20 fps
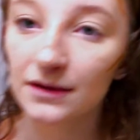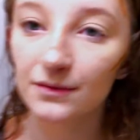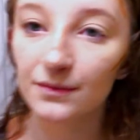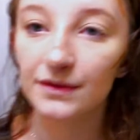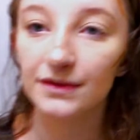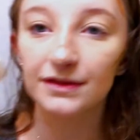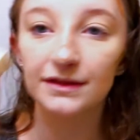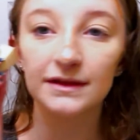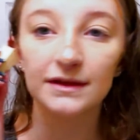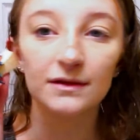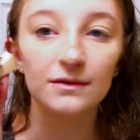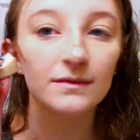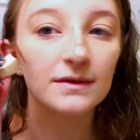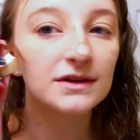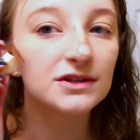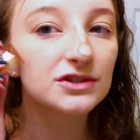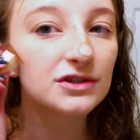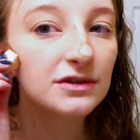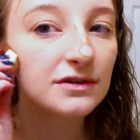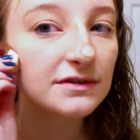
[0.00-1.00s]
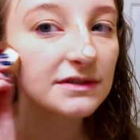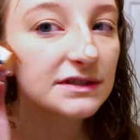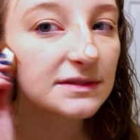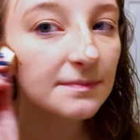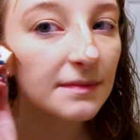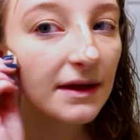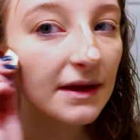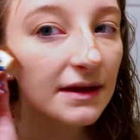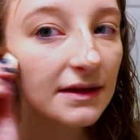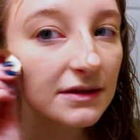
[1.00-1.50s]
in with the original
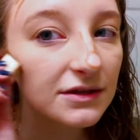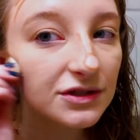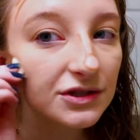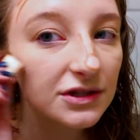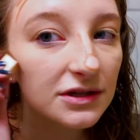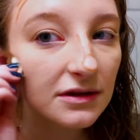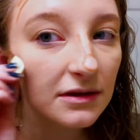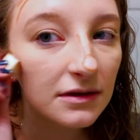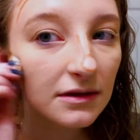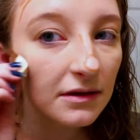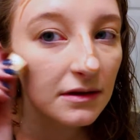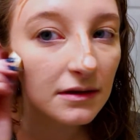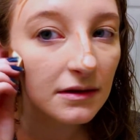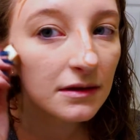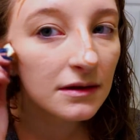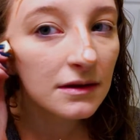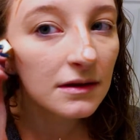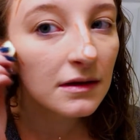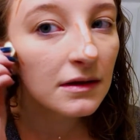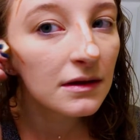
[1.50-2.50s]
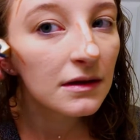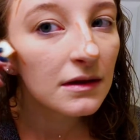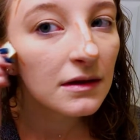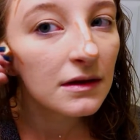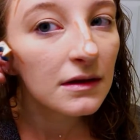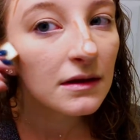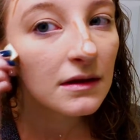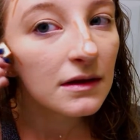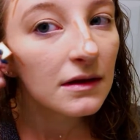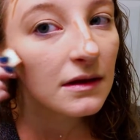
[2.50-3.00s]
sponge
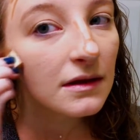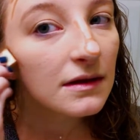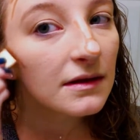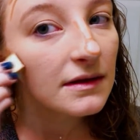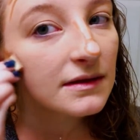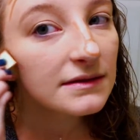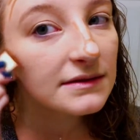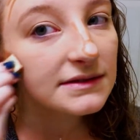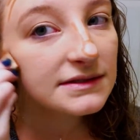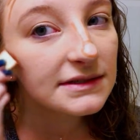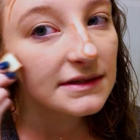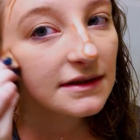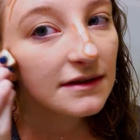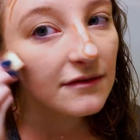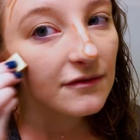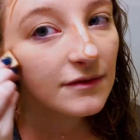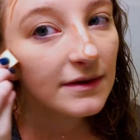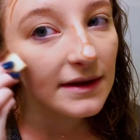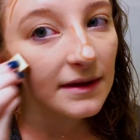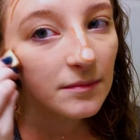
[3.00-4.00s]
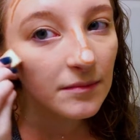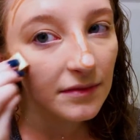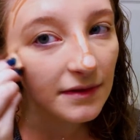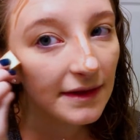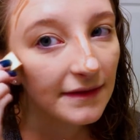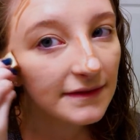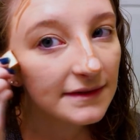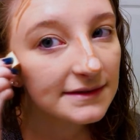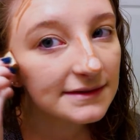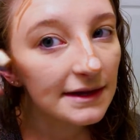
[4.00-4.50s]
and see if we can
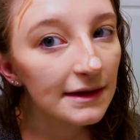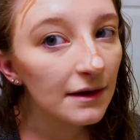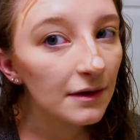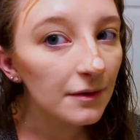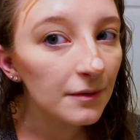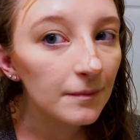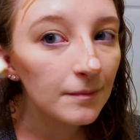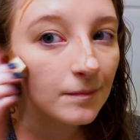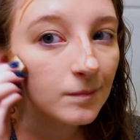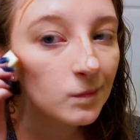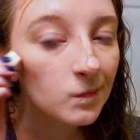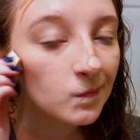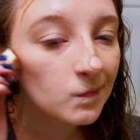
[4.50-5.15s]
blend this out.